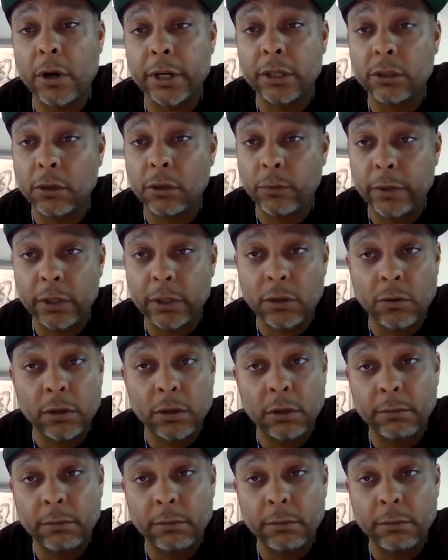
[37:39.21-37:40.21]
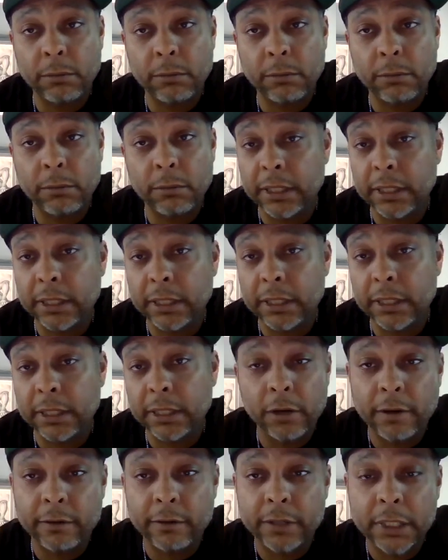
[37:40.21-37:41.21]
So we throwing the biggest after party
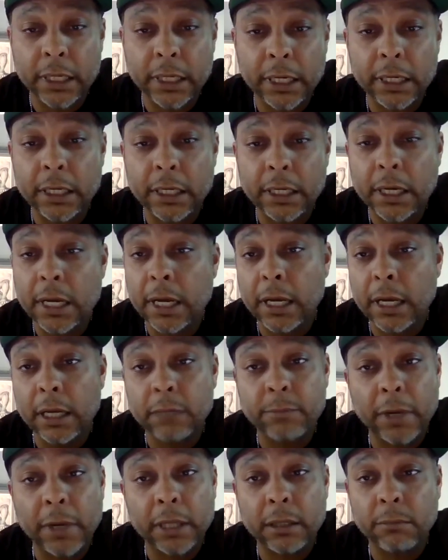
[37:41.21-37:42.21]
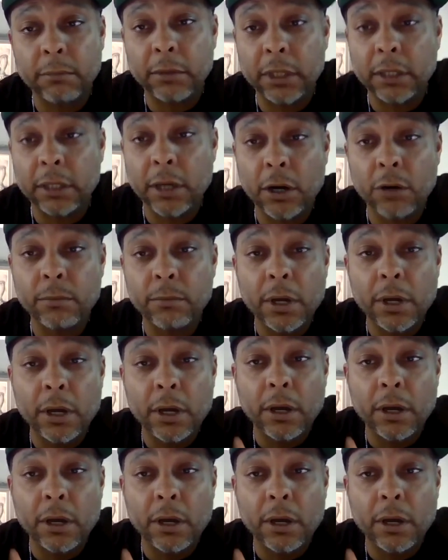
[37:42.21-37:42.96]
you've ever seen. It's about to be dope.